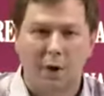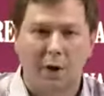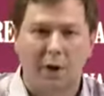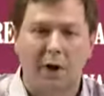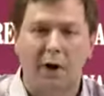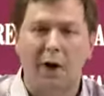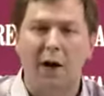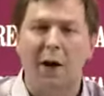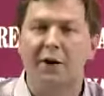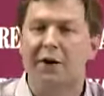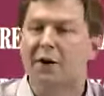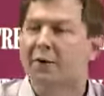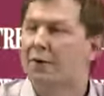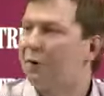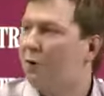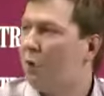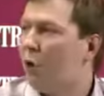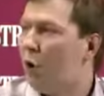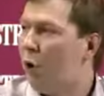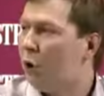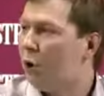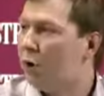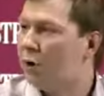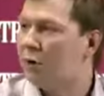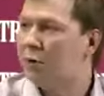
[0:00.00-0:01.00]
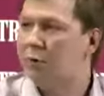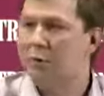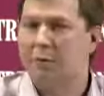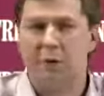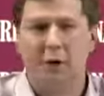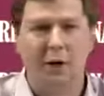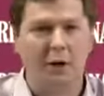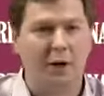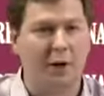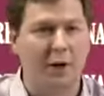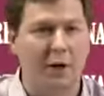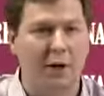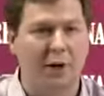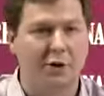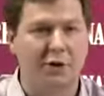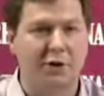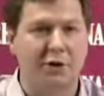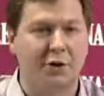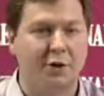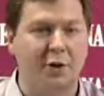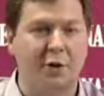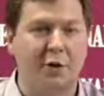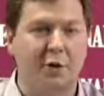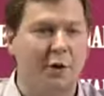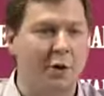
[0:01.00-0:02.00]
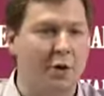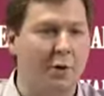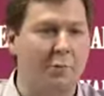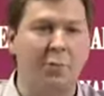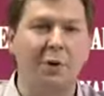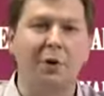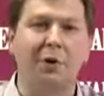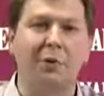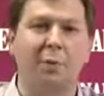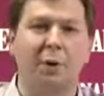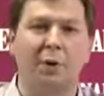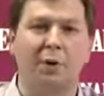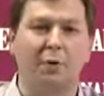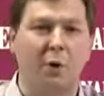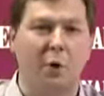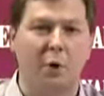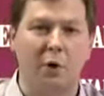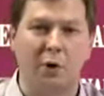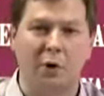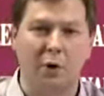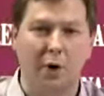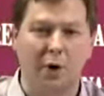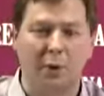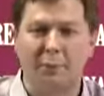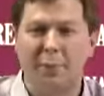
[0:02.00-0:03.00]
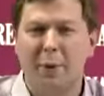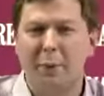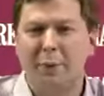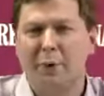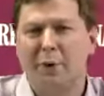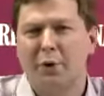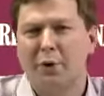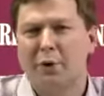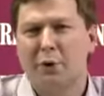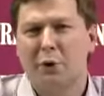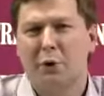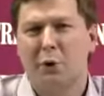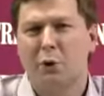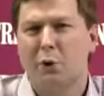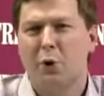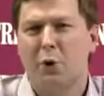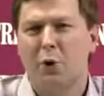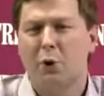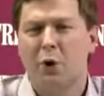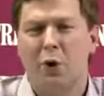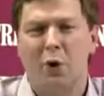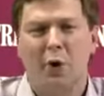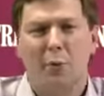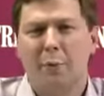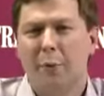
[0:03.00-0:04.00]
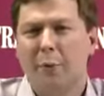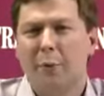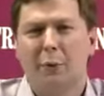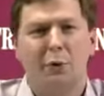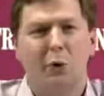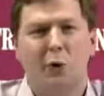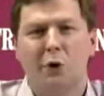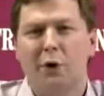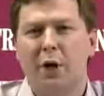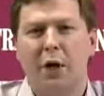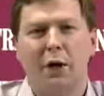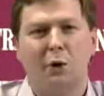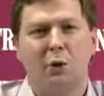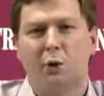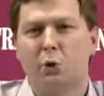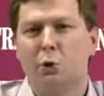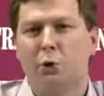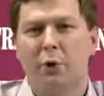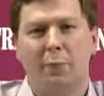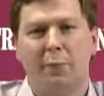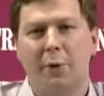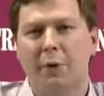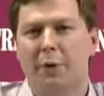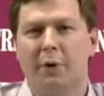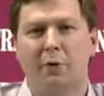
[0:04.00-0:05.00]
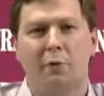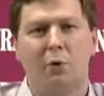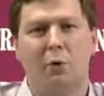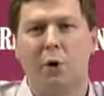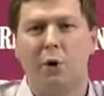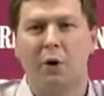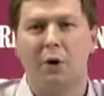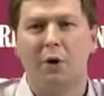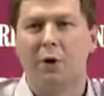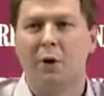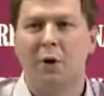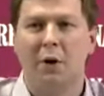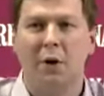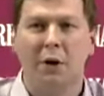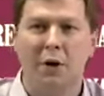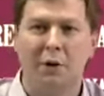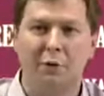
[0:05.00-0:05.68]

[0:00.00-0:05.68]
creative work and less repeatable work. And people, you know, people don't like to do repeatable work.